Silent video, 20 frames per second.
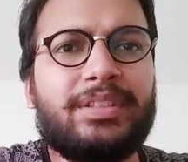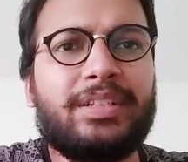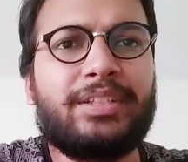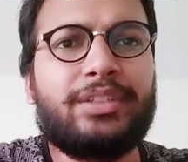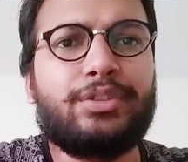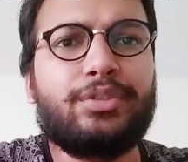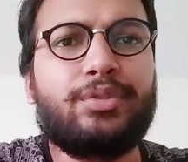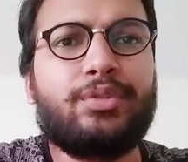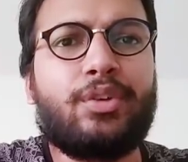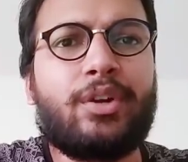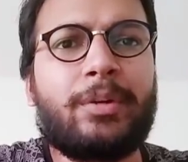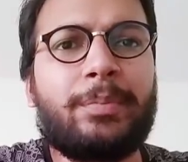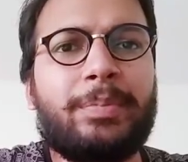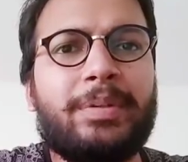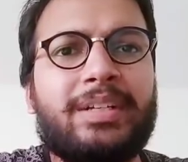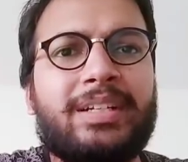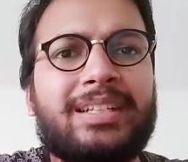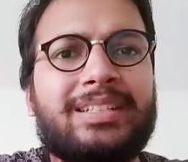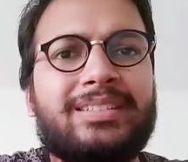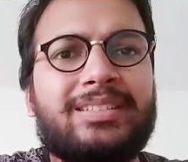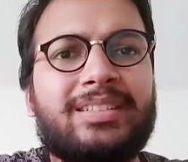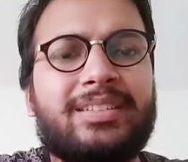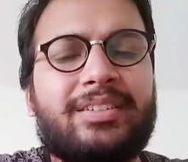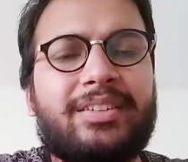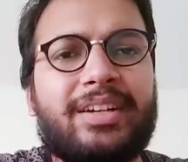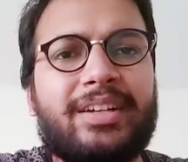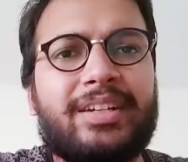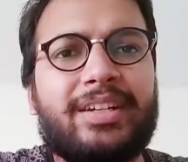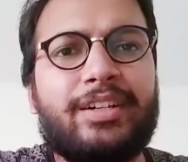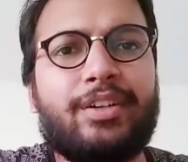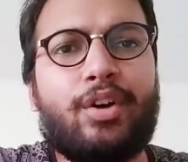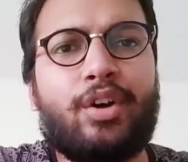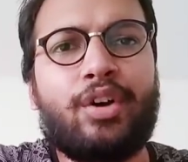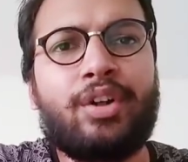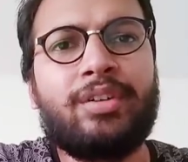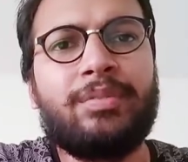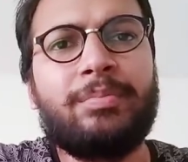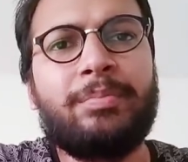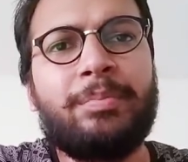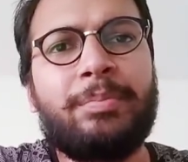It should not be concentrated
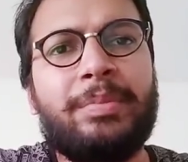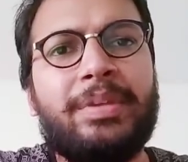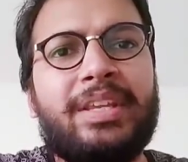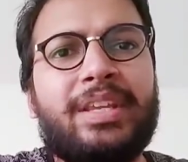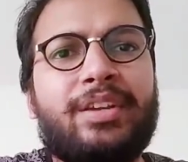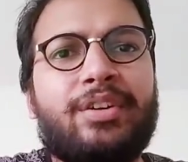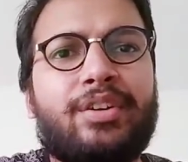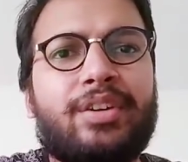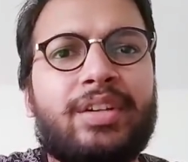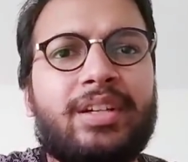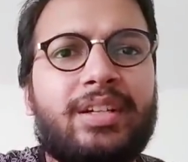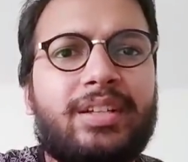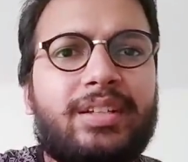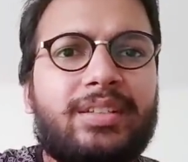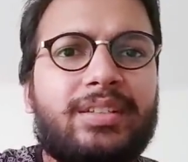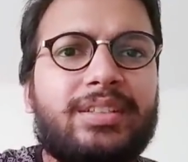on being on a